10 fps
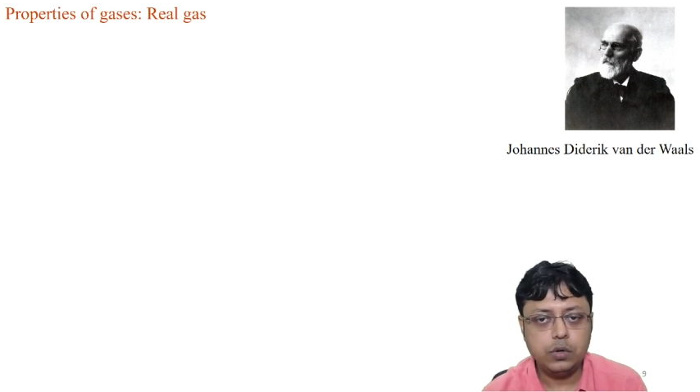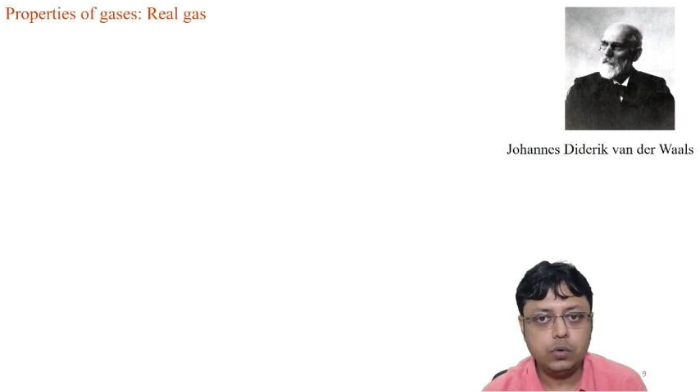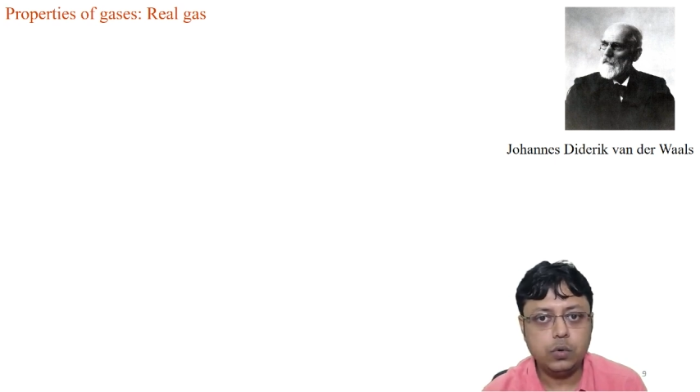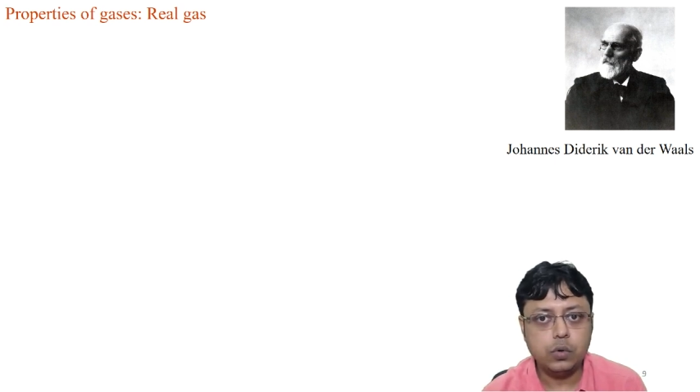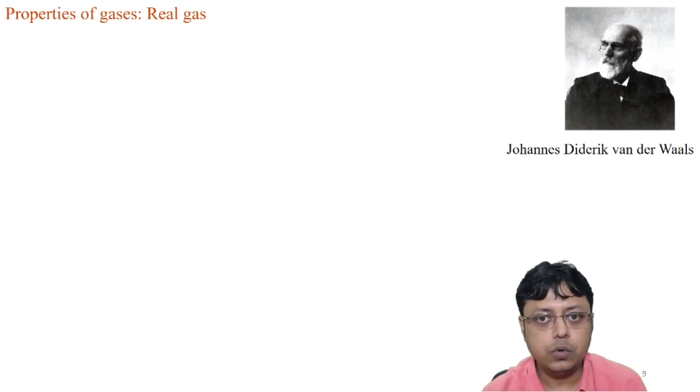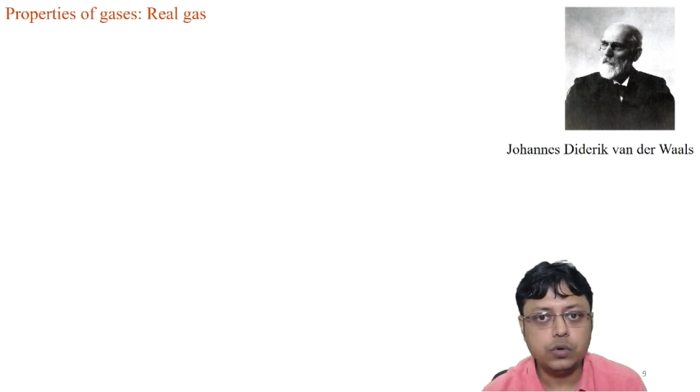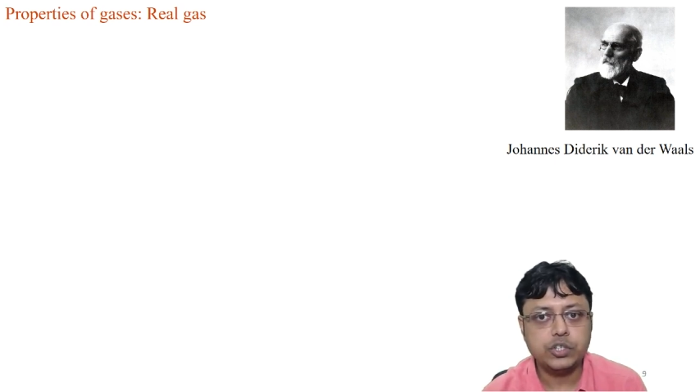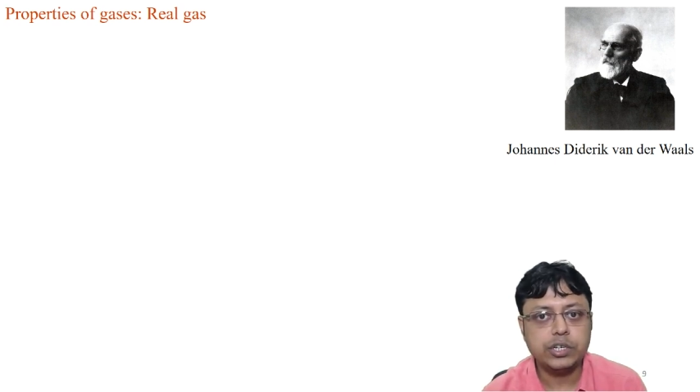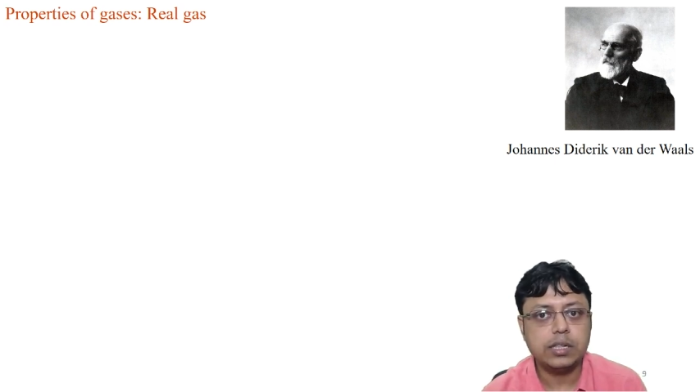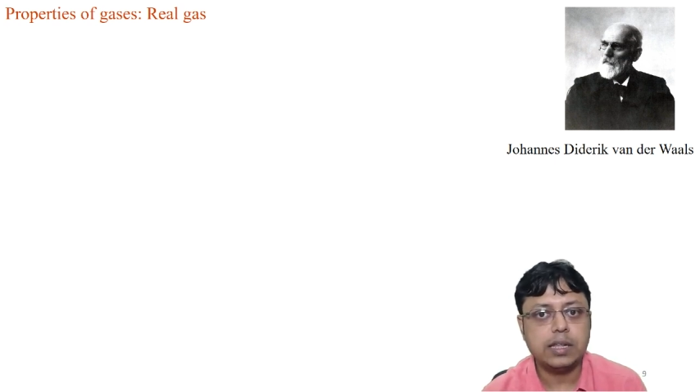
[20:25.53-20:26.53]
two
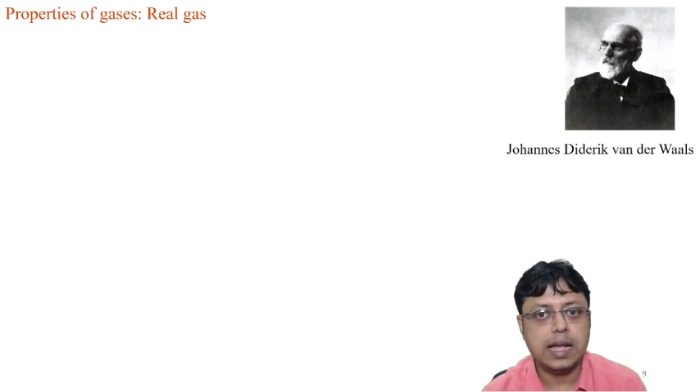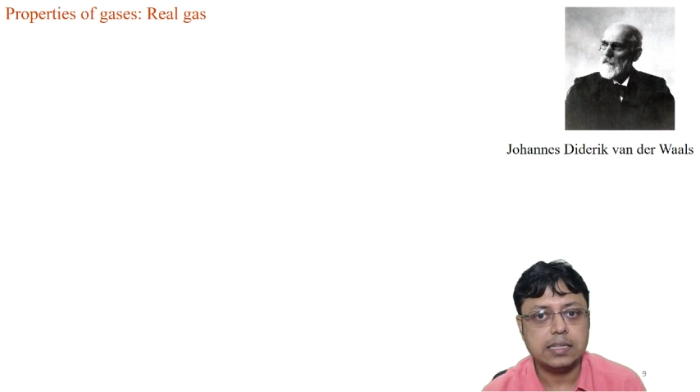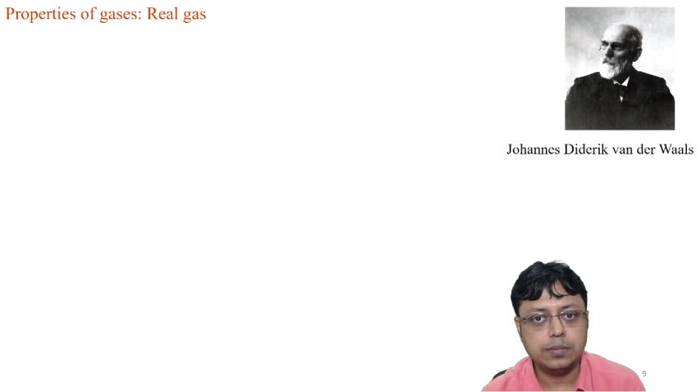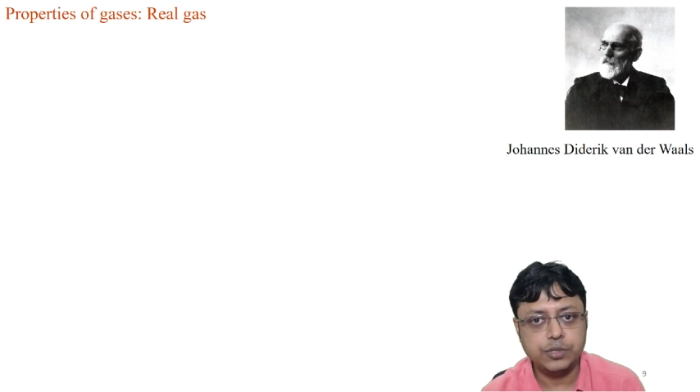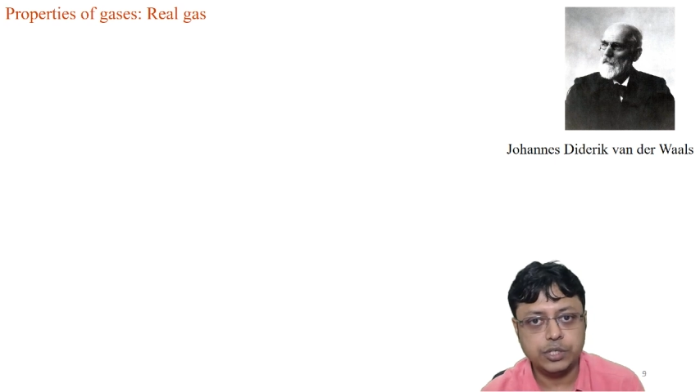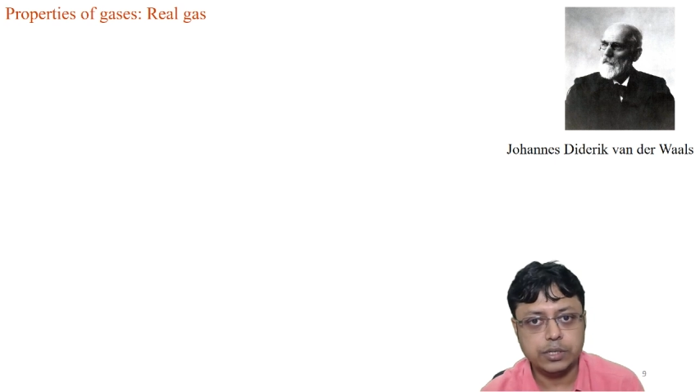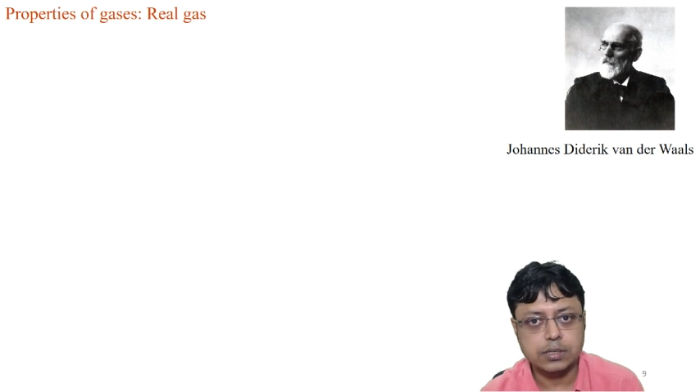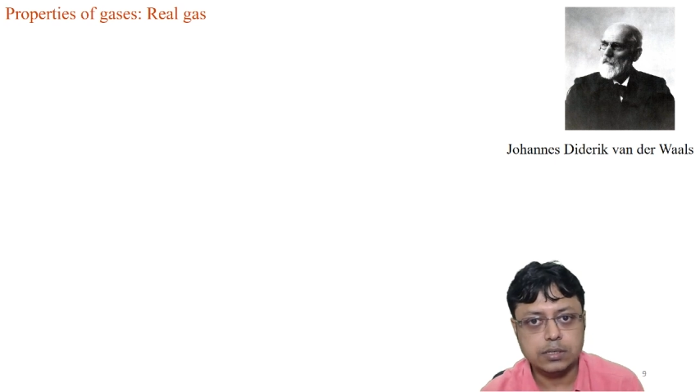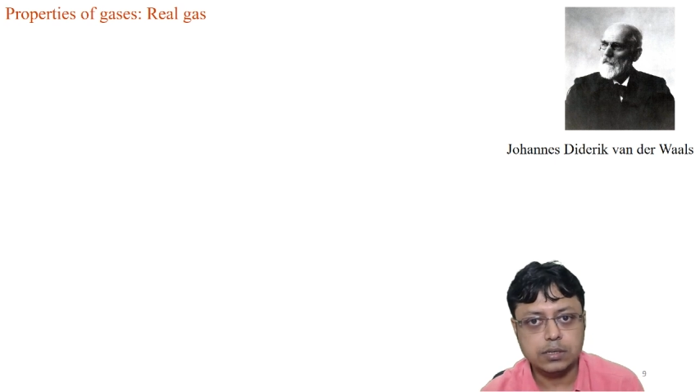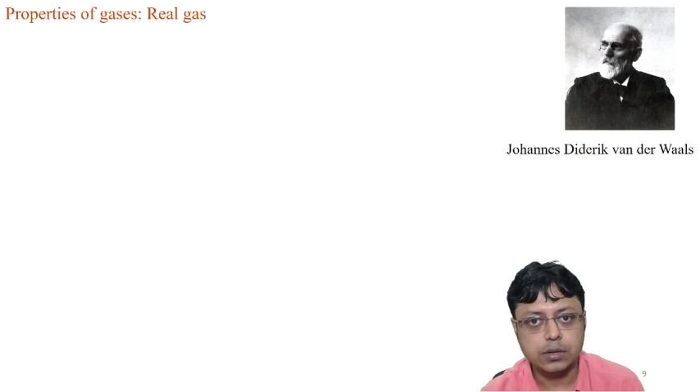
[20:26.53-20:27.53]
crucial
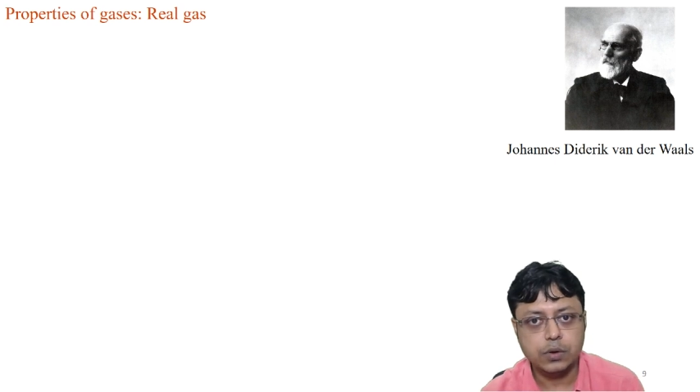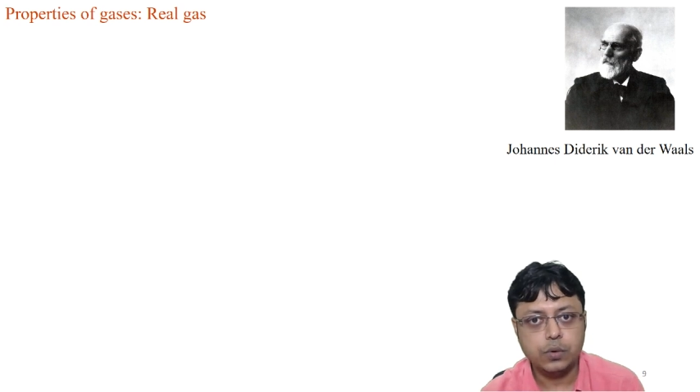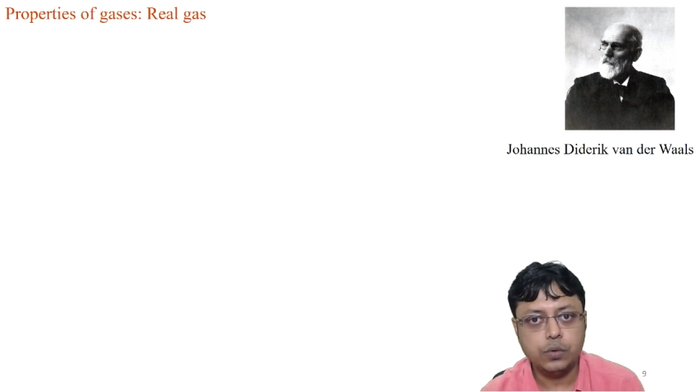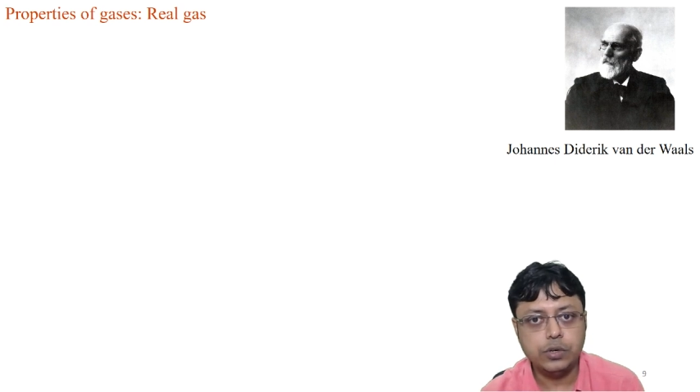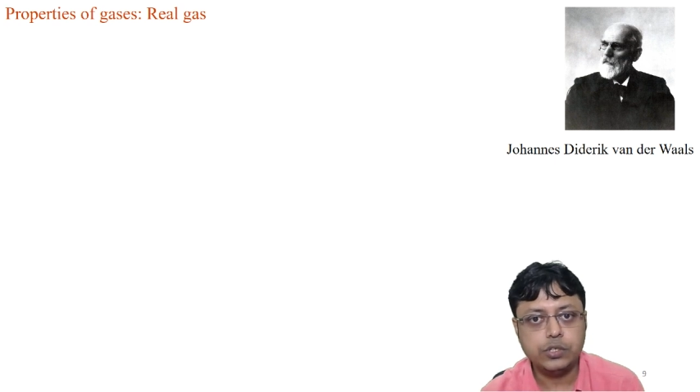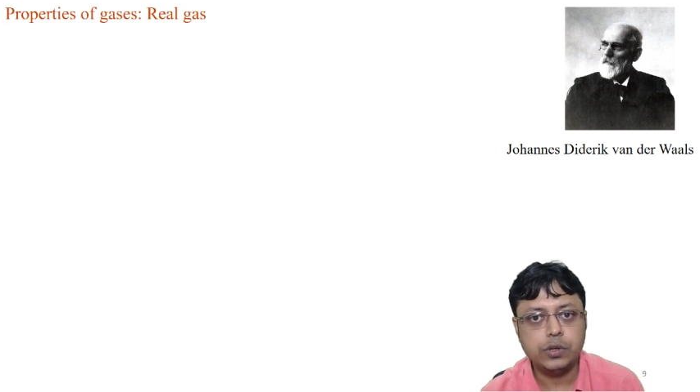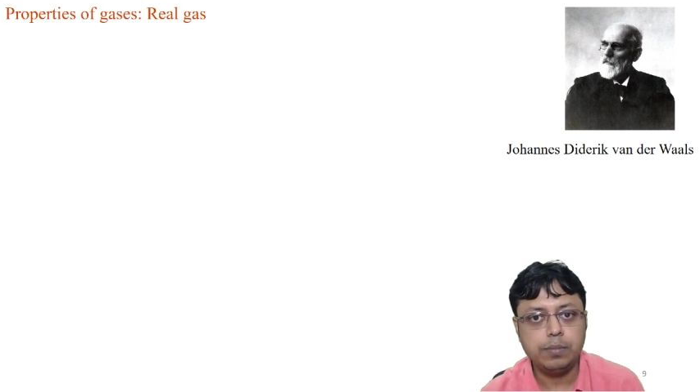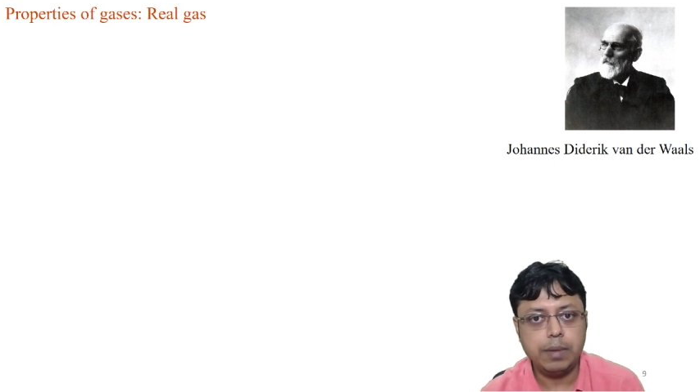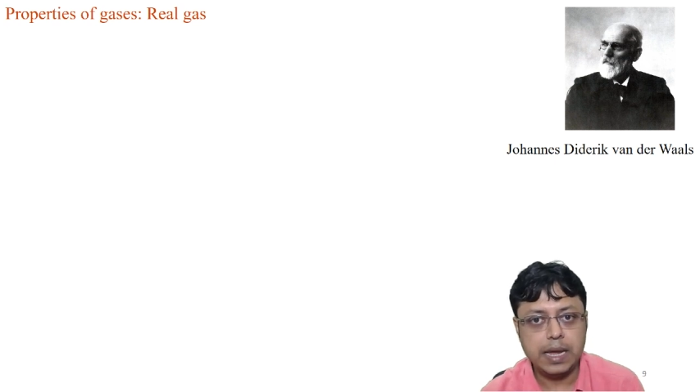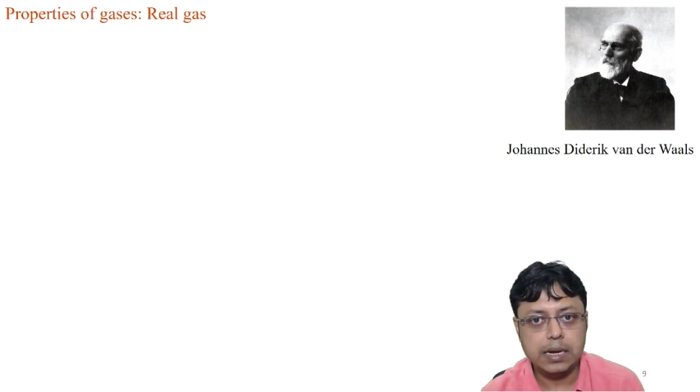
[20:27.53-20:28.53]
assumptions which we
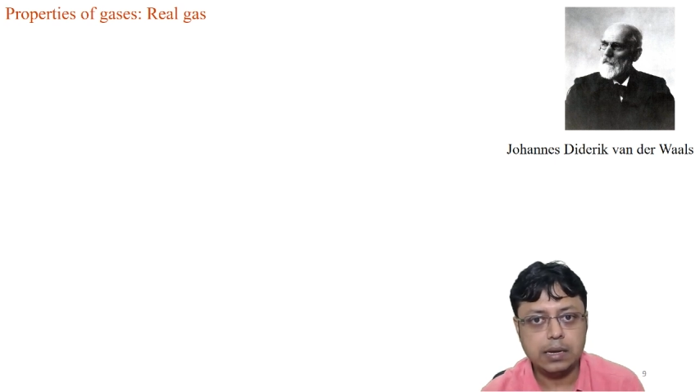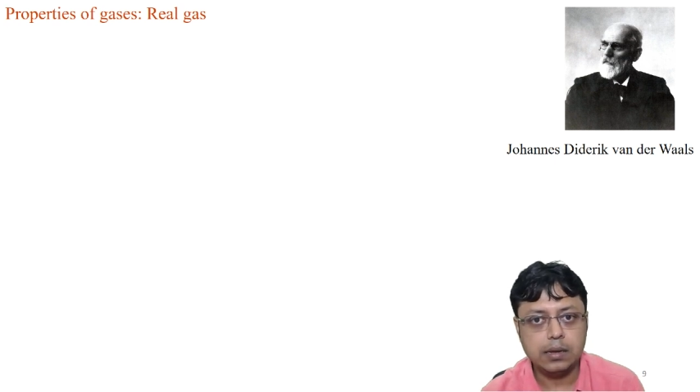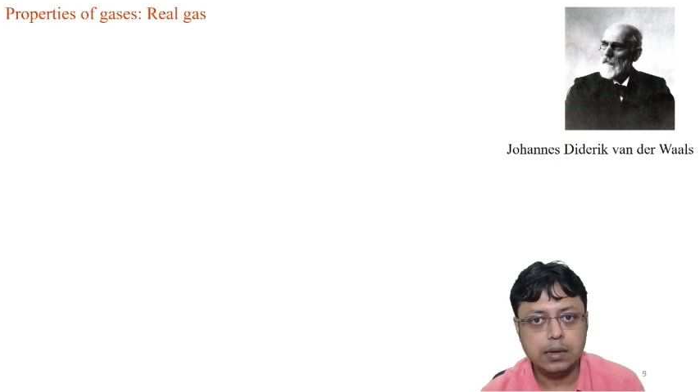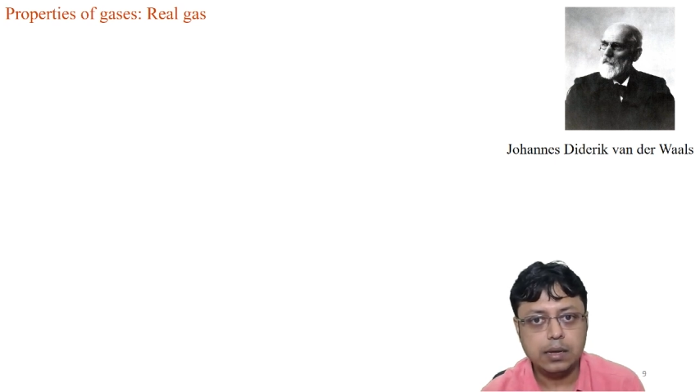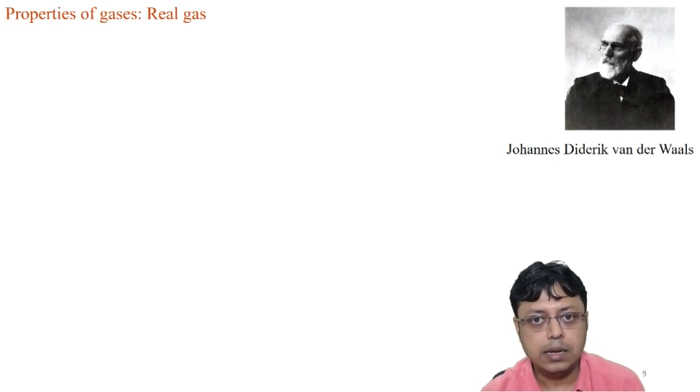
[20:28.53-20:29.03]
made